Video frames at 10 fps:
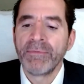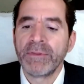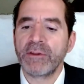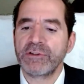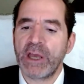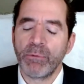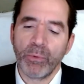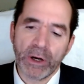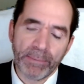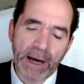Then they'll say, well,
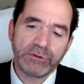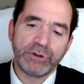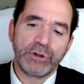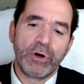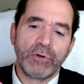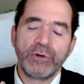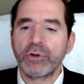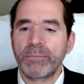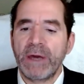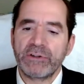what about, the
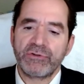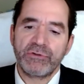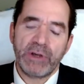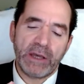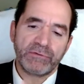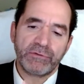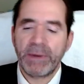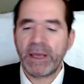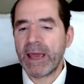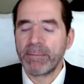nuclear medicine test for
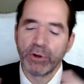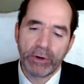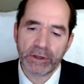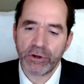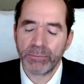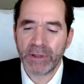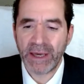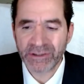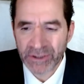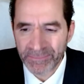beta amyloid
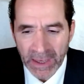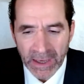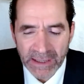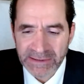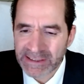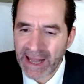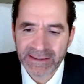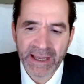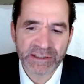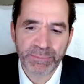accumulation? It's not
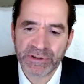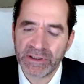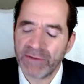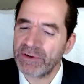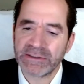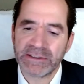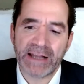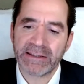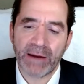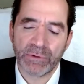that specific. It's
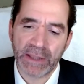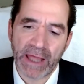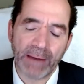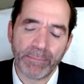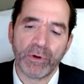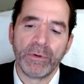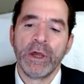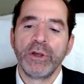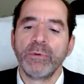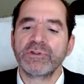not that reliable.
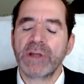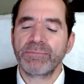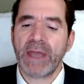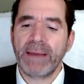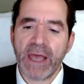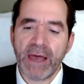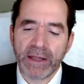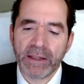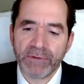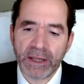You will sometimes have
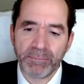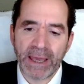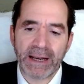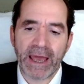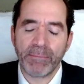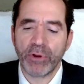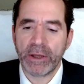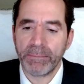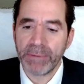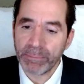elevated beta amyloid
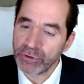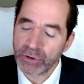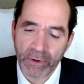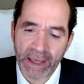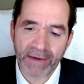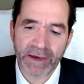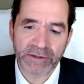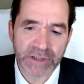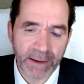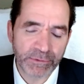in people who don't have
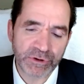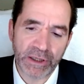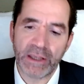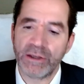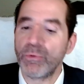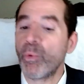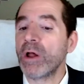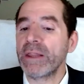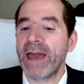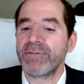Alzheimer's, and then you
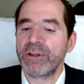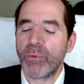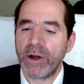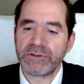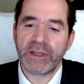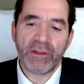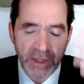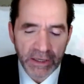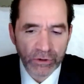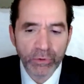won't have it in the ones that you
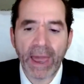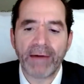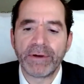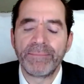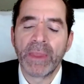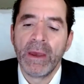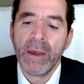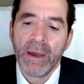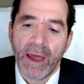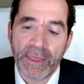think do have it.
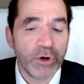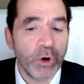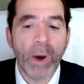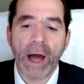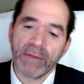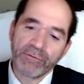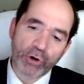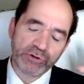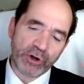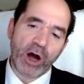And then you go, well, of
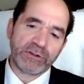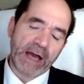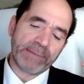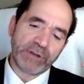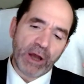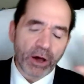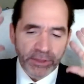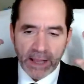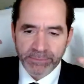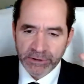course at autopsy.
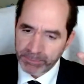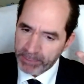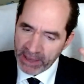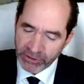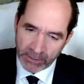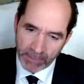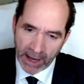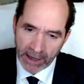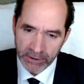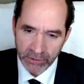Autopsy is
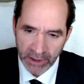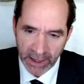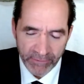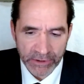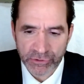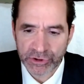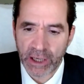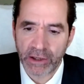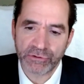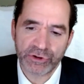pathognomonic. You can have
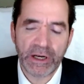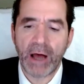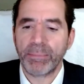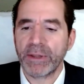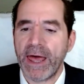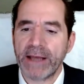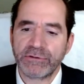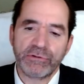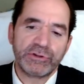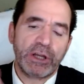extracellular senile plaques,
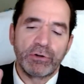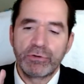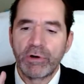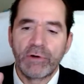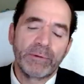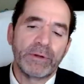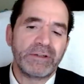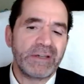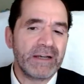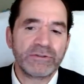intracellular neurofibrillary
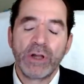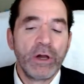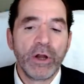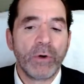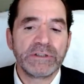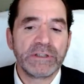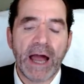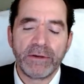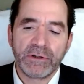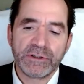tangles. No, it's
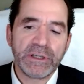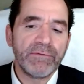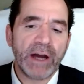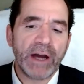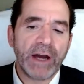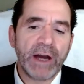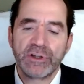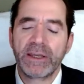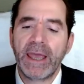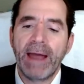not. You can see vice versa
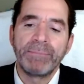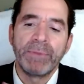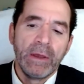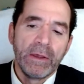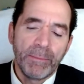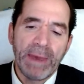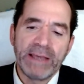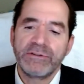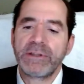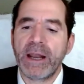again. The
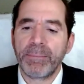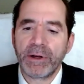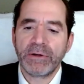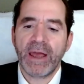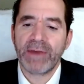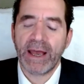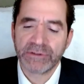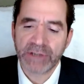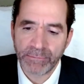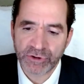patient that appeared to have
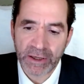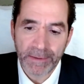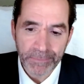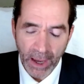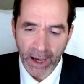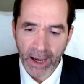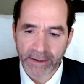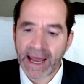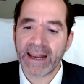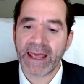Alzheimer's
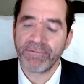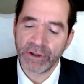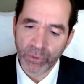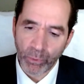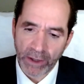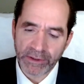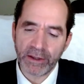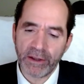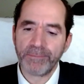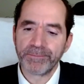not have it in the one that
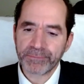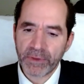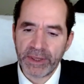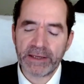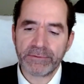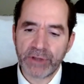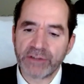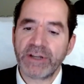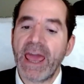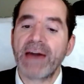you think
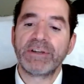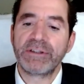doesn't have it